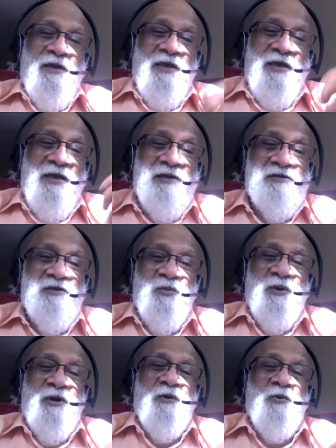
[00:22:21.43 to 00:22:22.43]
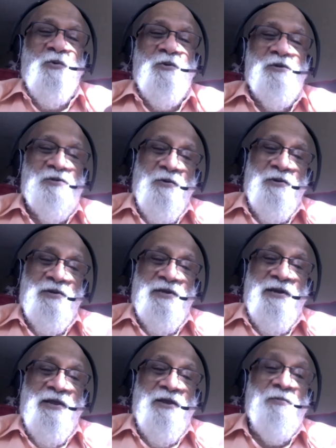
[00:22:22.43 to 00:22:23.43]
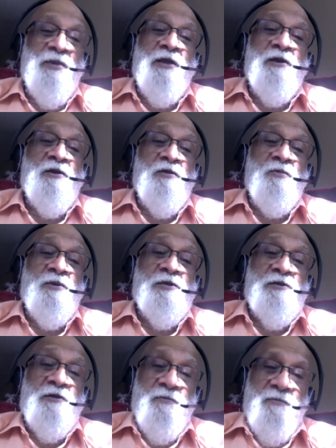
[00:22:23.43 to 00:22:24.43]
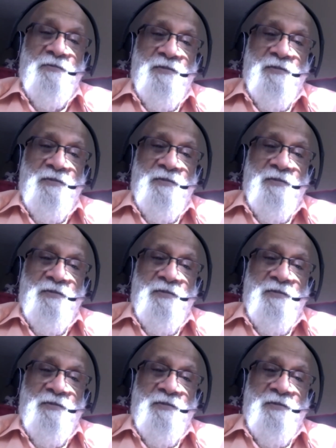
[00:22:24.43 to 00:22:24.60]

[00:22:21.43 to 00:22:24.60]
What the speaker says: He is the one who is going to lead me into the wisdom.